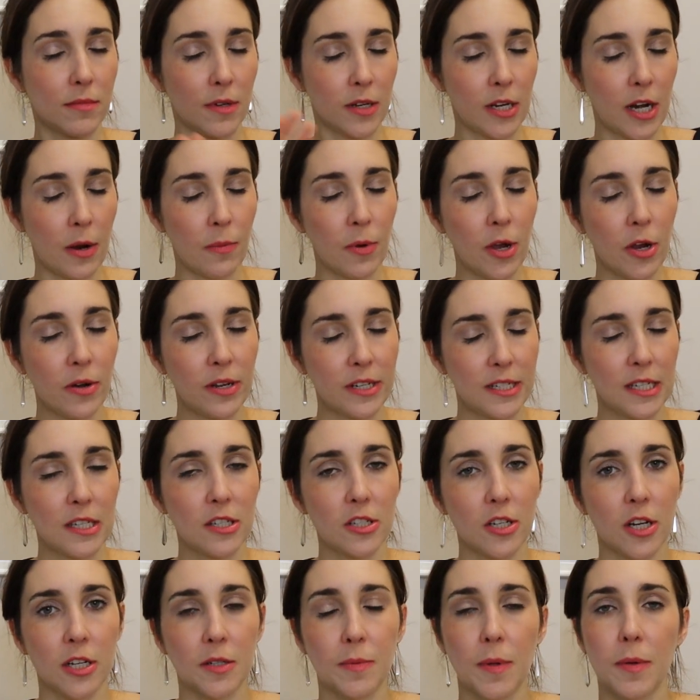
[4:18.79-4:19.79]
we only
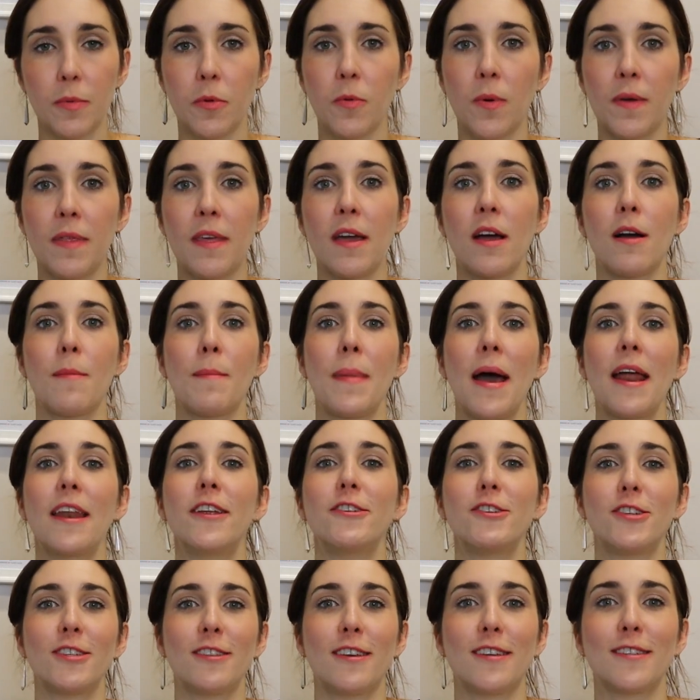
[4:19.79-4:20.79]
discharge people when they are
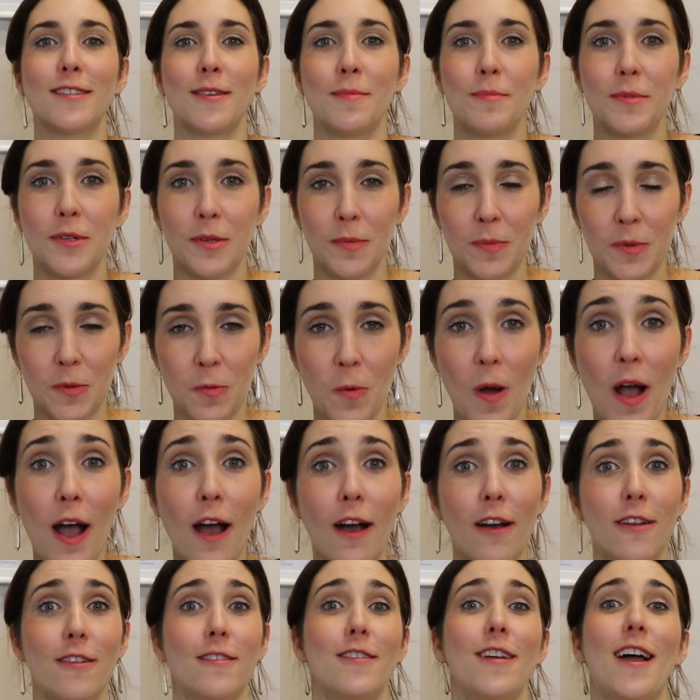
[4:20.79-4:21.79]
managing their symptoms
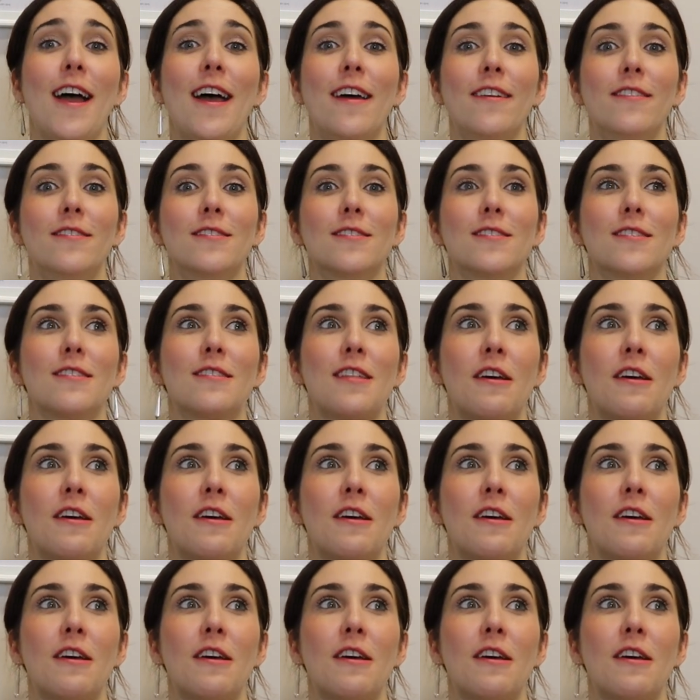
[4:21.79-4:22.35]
well and